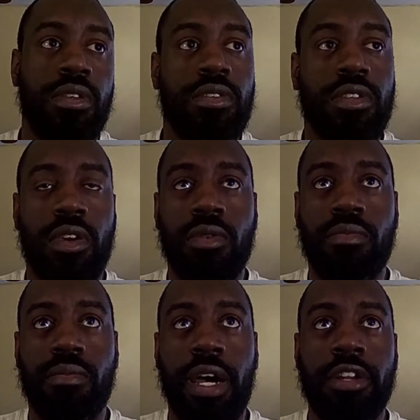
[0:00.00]
So
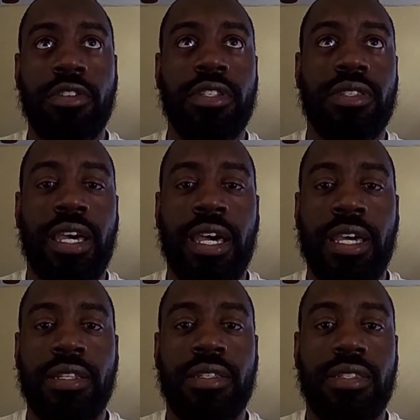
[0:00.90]
modern
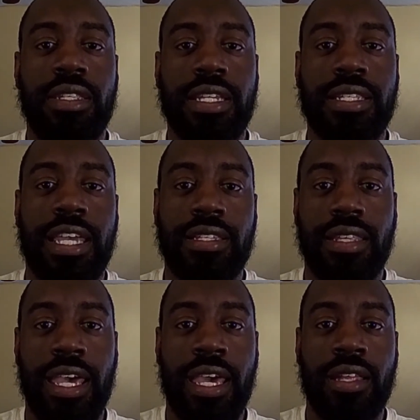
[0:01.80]
design dictates
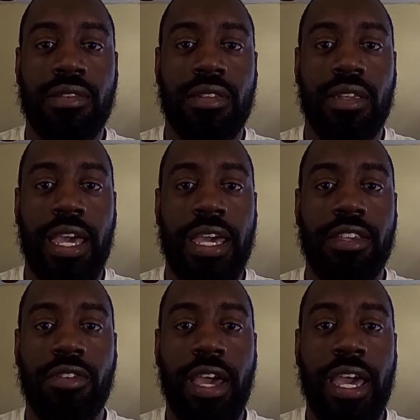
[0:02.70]
that
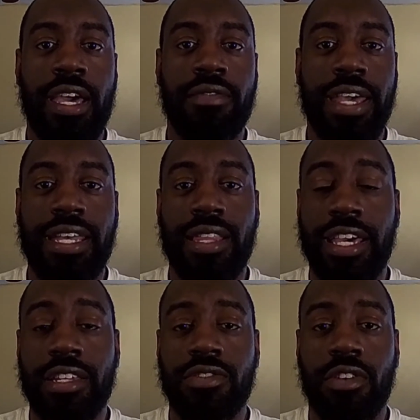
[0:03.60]
you have a
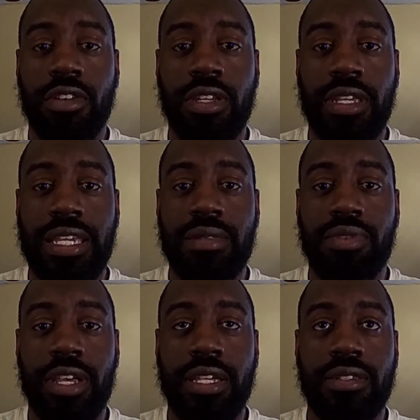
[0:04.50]
lighting circuit in
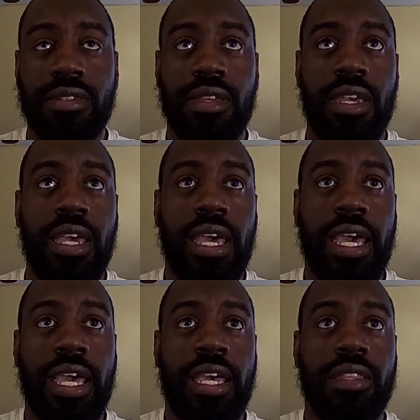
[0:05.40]
place.
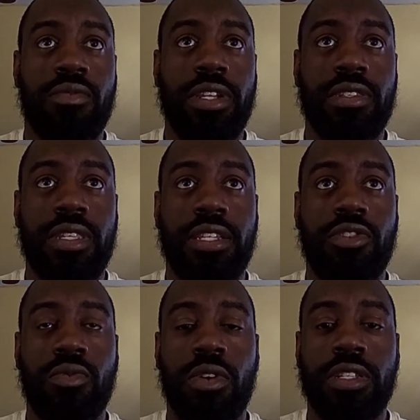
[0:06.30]
And the reason that
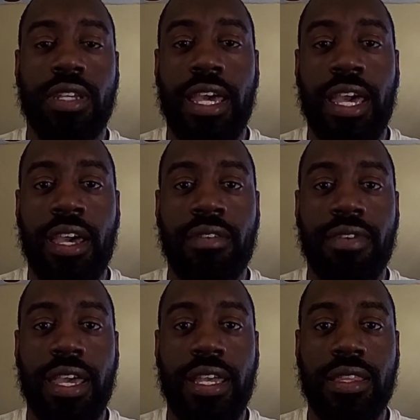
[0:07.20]
you want to have
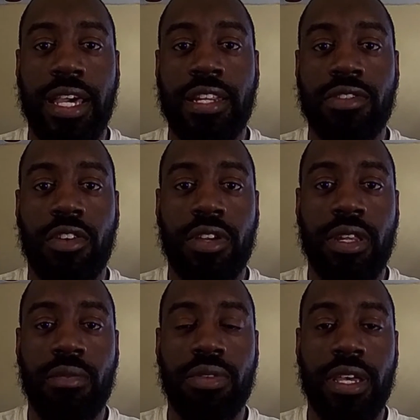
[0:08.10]
a lighting circuit
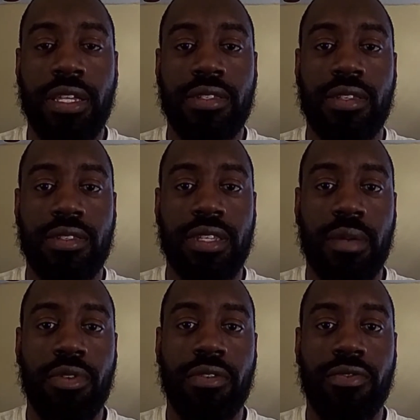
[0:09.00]
in place
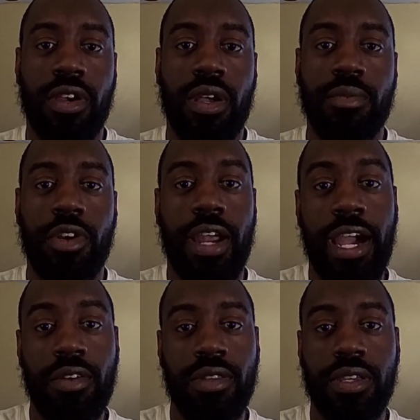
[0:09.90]
separate from your
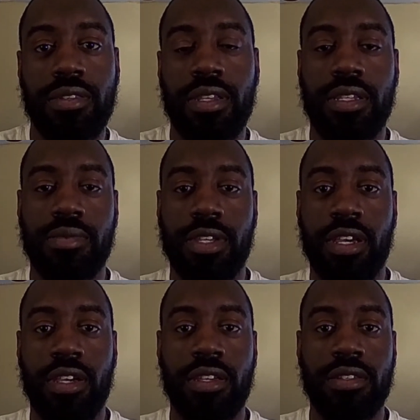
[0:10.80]
outlets is
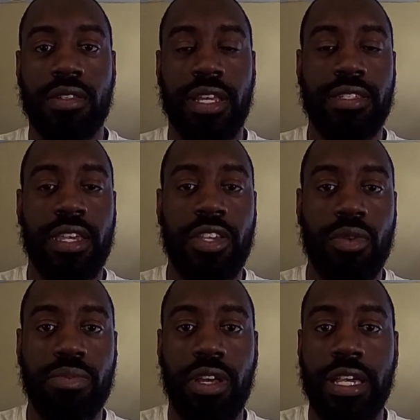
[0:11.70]
because, let's say
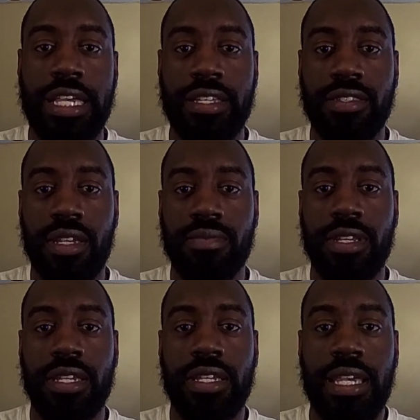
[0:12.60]
you plug in
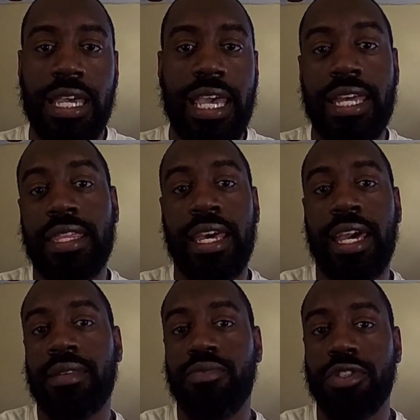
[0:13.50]
something and
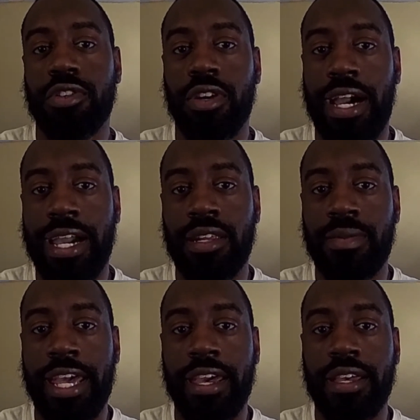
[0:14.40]
that particular item
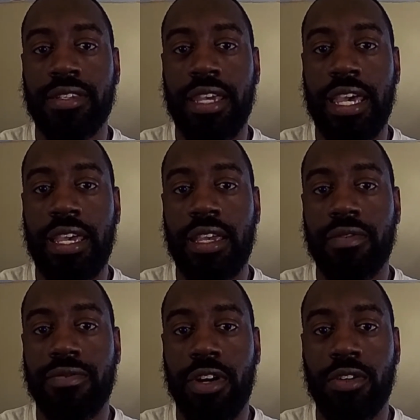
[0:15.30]
has a
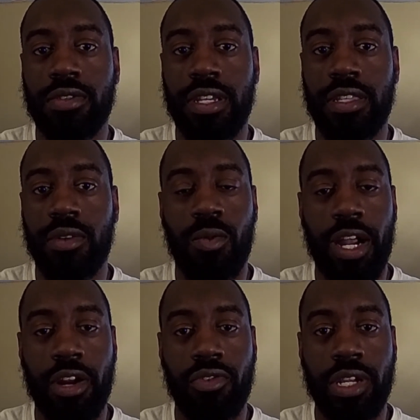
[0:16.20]
fault in the
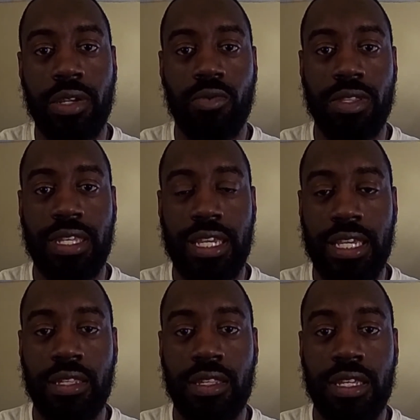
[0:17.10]
wiring
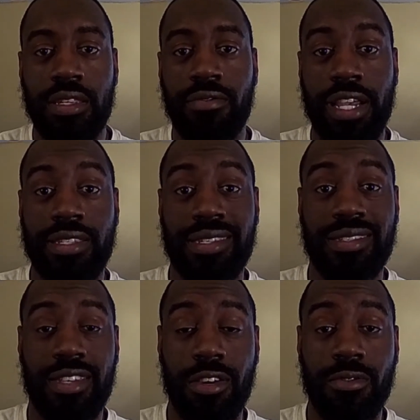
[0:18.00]
within the device
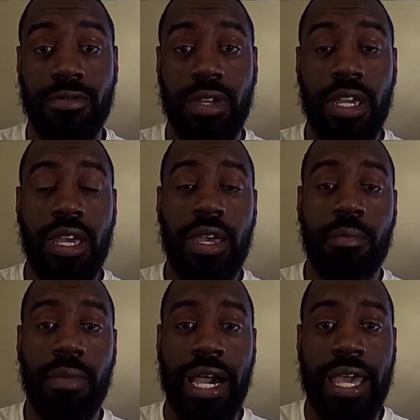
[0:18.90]
itself.
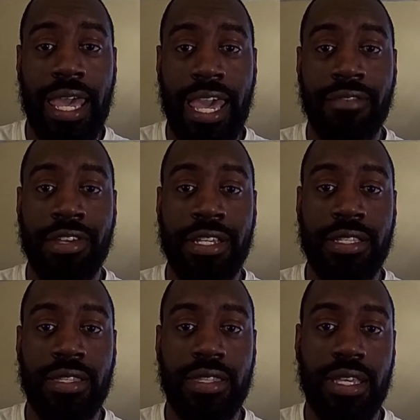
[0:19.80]
by
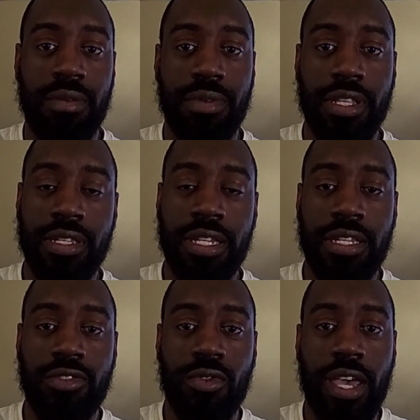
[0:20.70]
having the
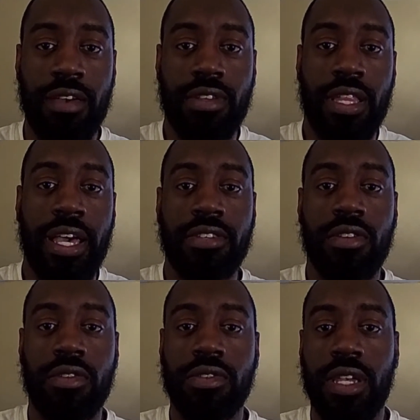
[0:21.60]
ability to have the lights
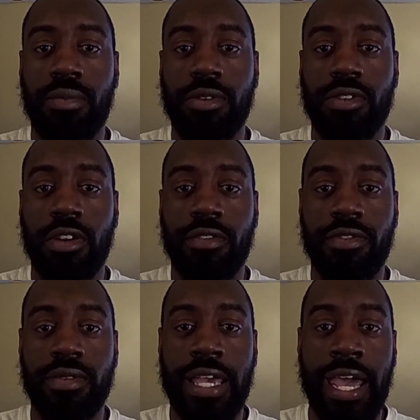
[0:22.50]
on a separate circuit
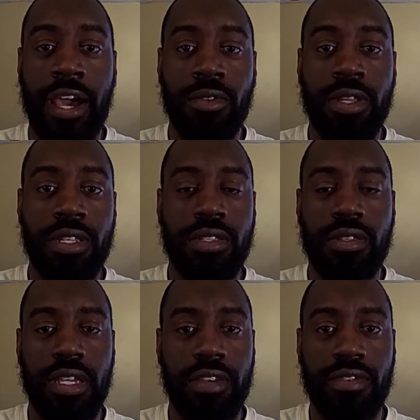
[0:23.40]
from the outlet.
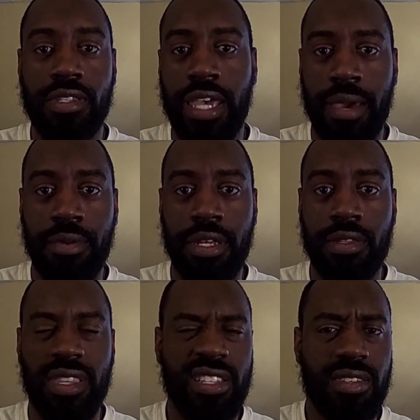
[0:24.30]
If this
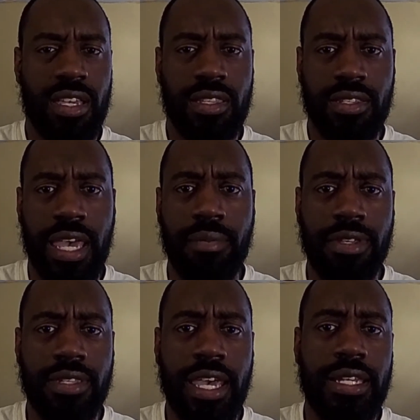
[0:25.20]
happened, let's say this
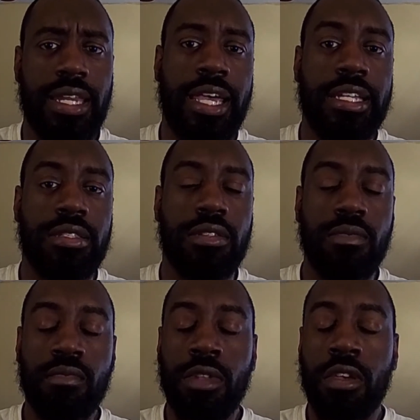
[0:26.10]
happens at night,
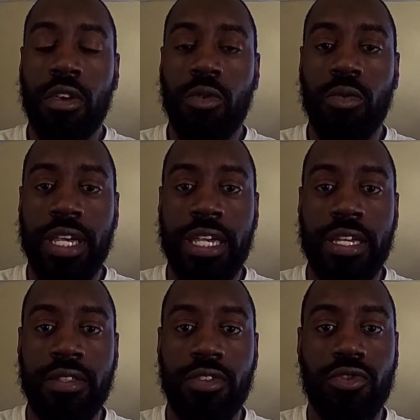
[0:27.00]

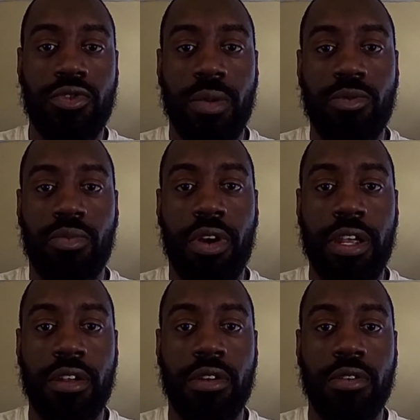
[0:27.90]
when you trip the
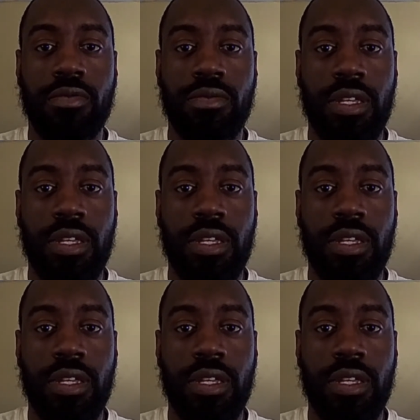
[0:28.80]
breaker, the